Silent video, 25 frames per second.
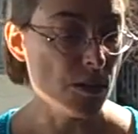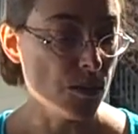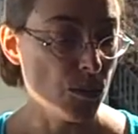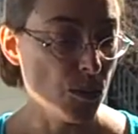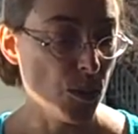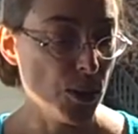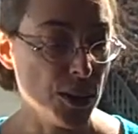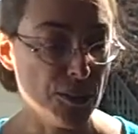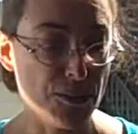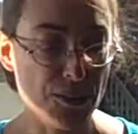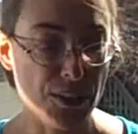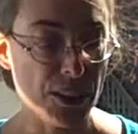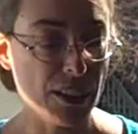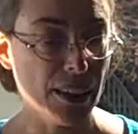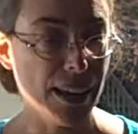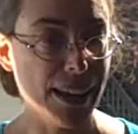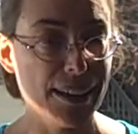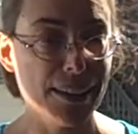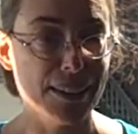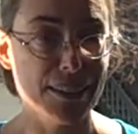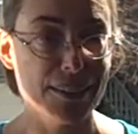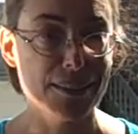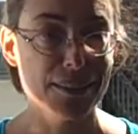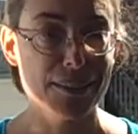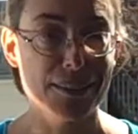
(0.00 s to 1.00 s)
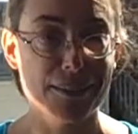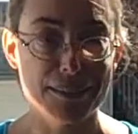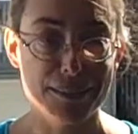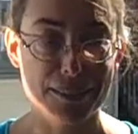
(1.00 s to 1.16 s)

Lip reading: one of the latest,